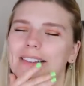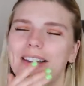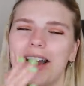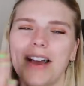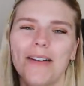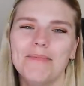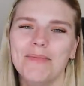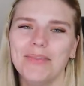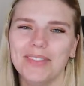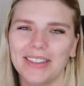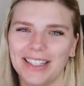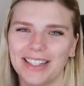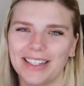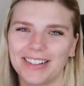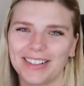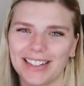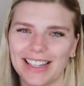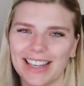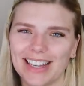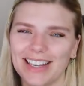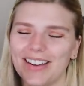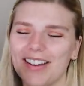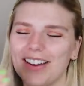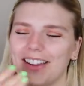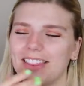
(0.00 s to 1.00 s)
I'm
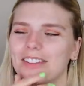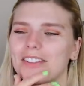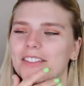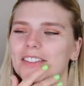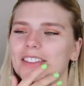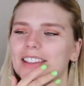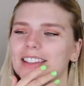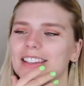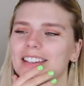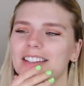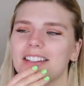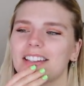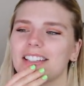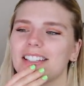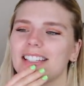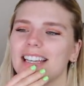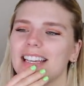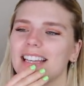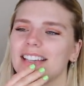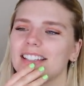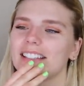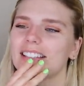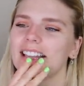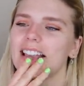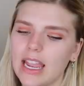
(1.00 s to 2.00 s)
literally going through the
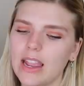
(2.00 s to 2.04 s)
logistics.